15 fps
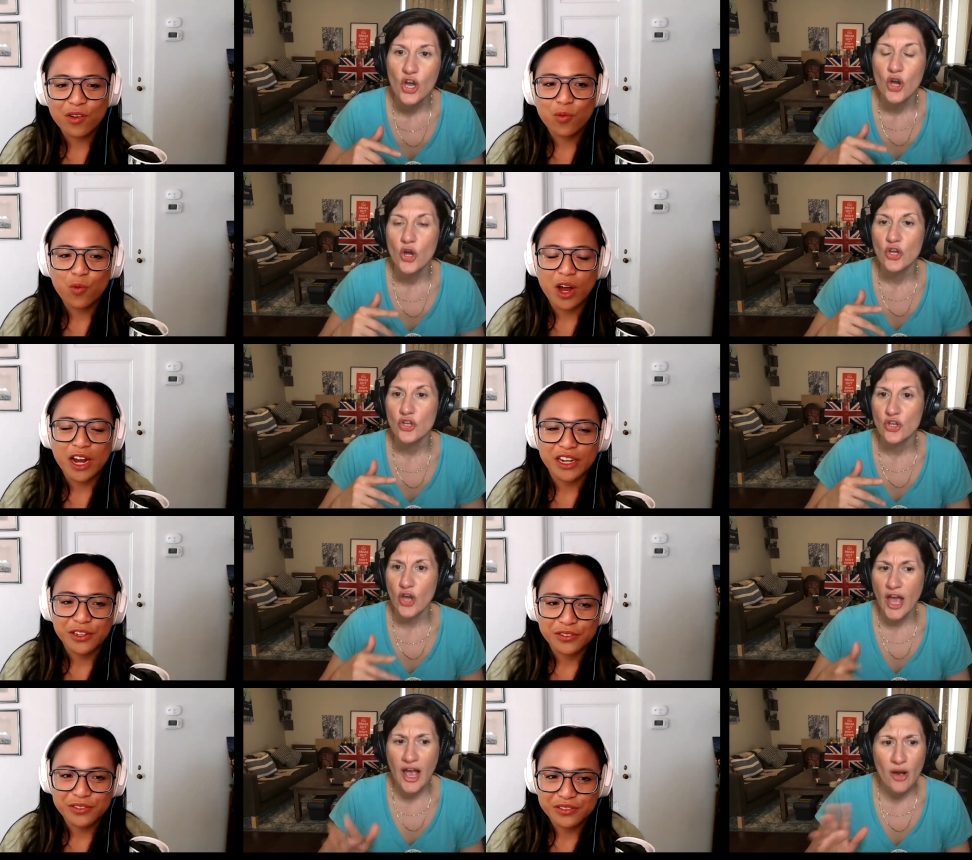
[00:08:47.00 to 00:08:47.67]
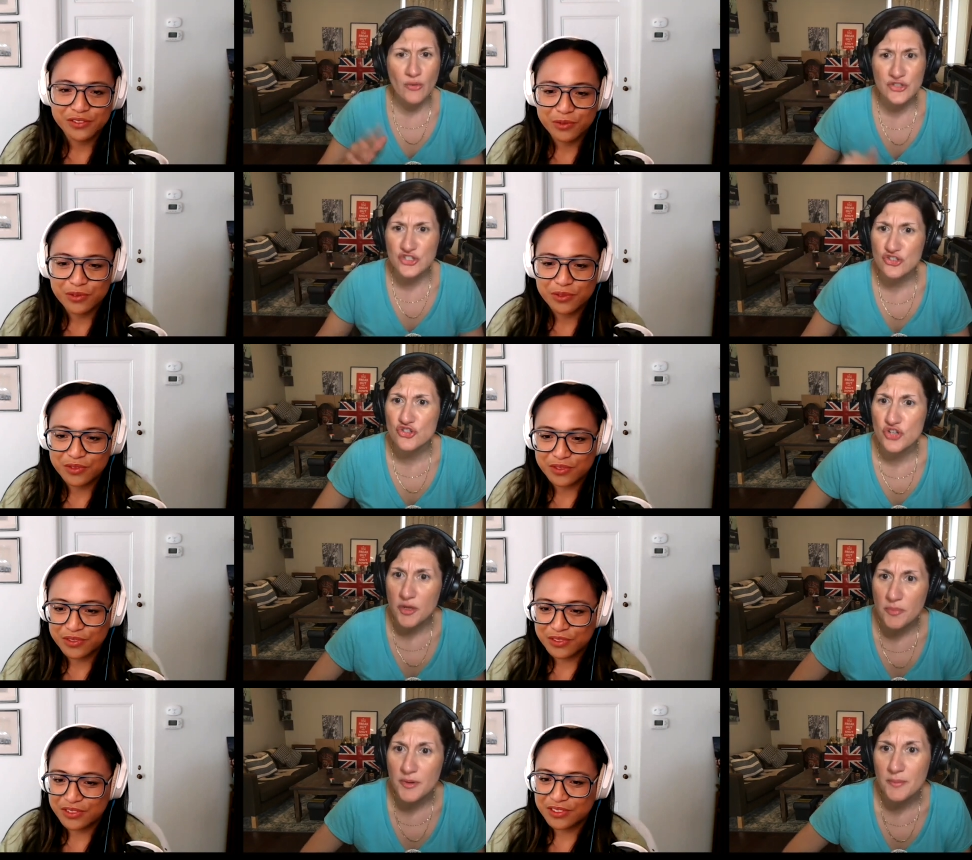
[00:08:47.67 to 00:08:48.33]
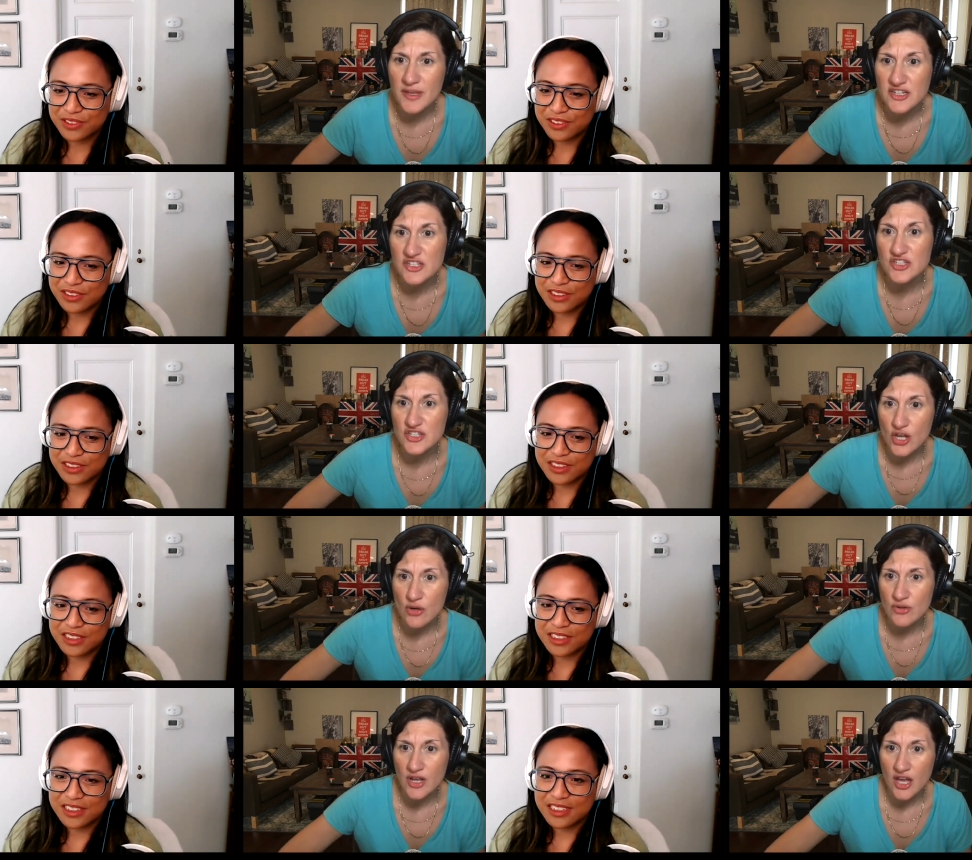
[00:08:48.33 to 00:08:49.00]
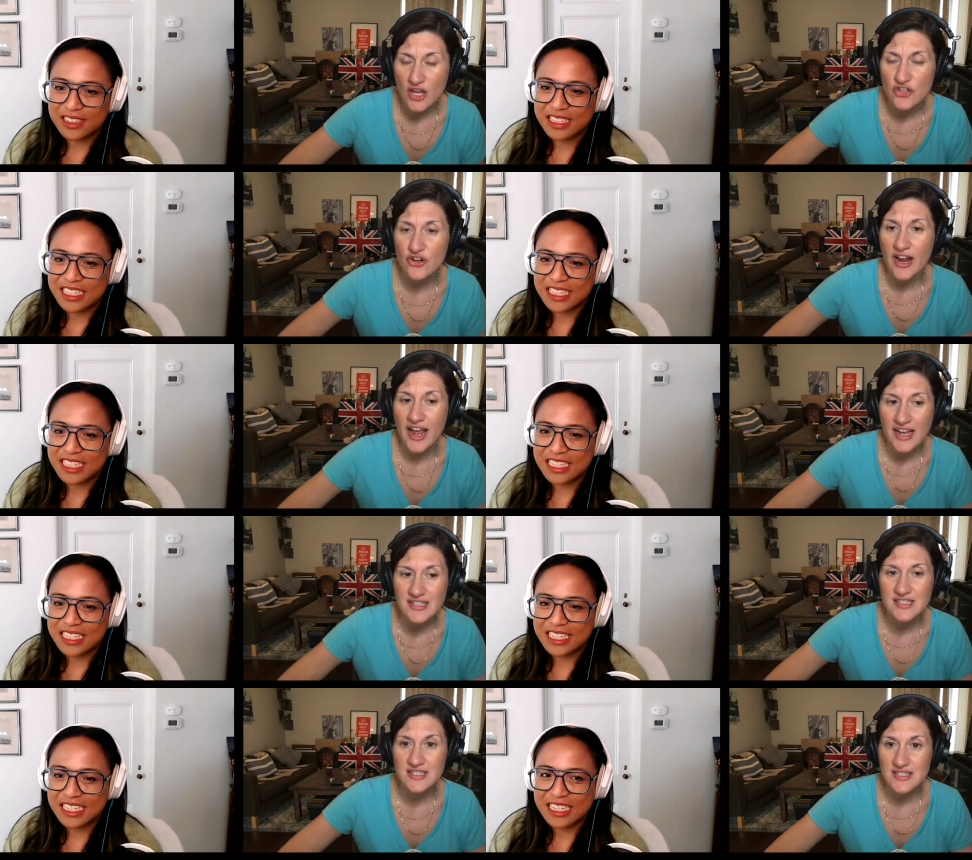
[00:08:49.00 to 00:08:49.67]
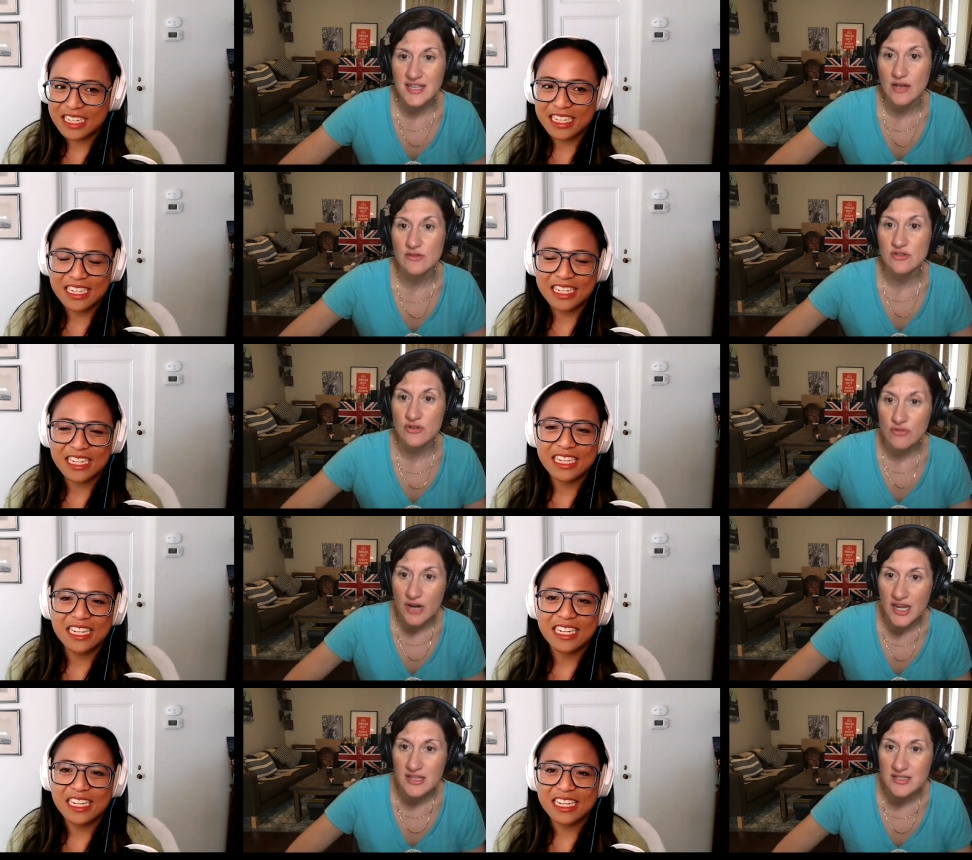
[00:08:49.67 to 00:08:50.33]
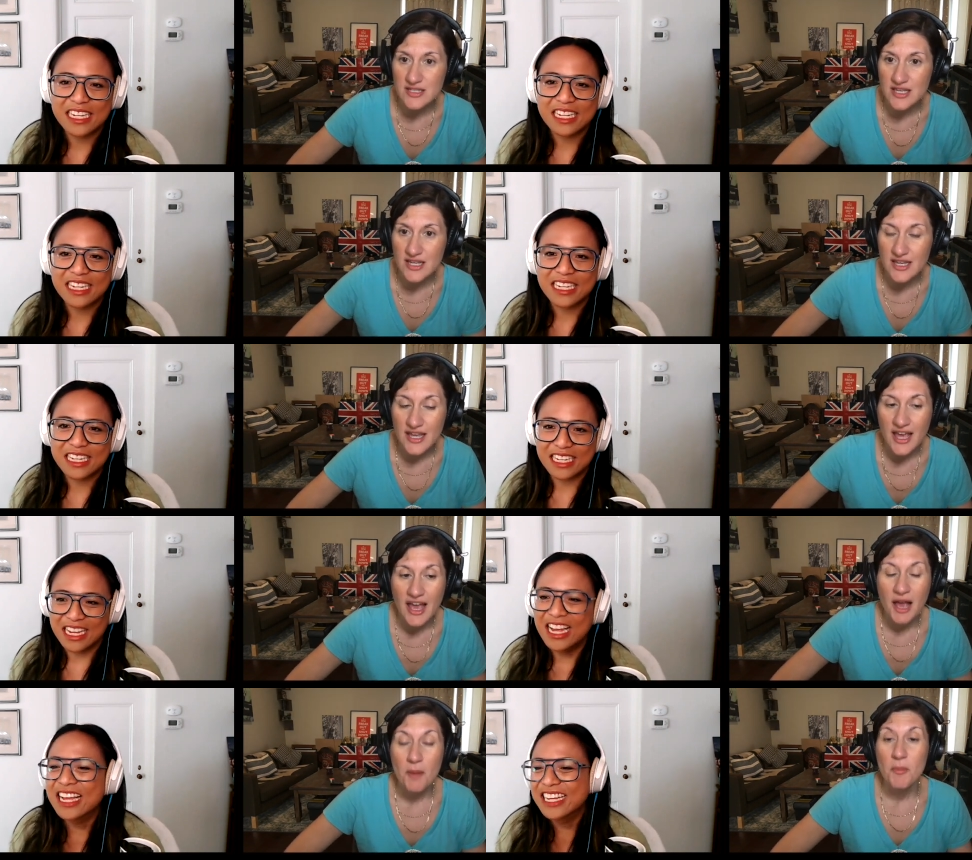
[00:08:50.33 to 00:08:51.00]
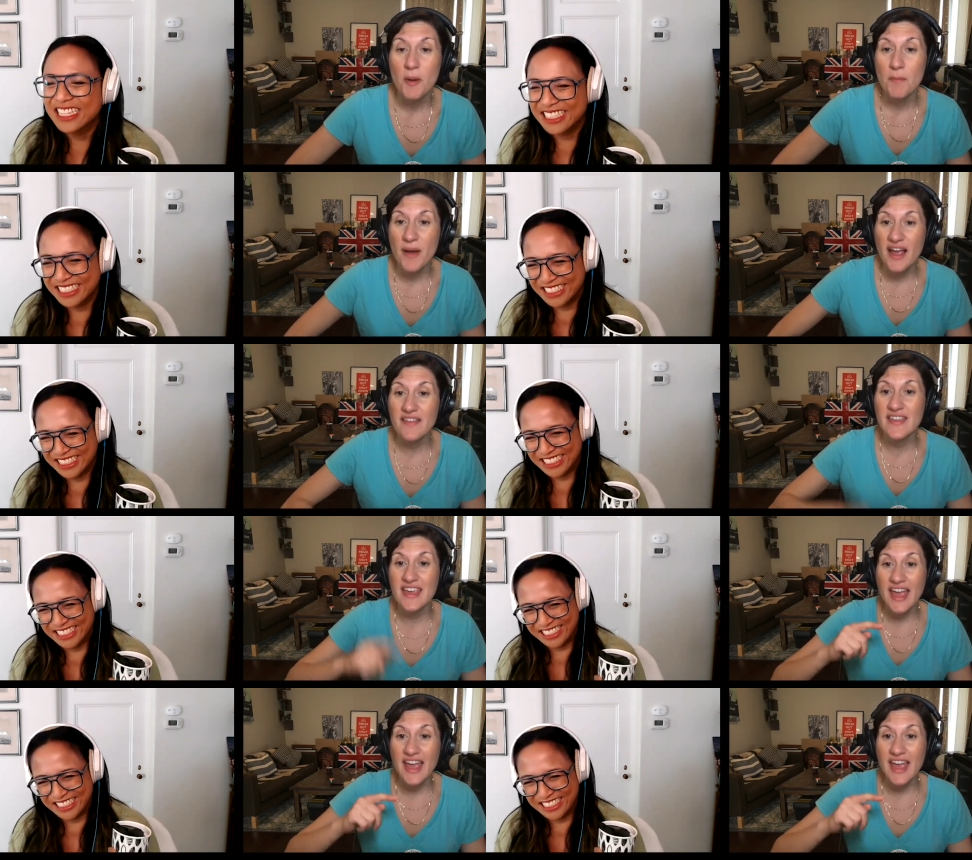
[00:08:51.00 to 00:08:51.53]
Speaker 1: why do you how was your trip in minnesota your accent sounds crazy but by the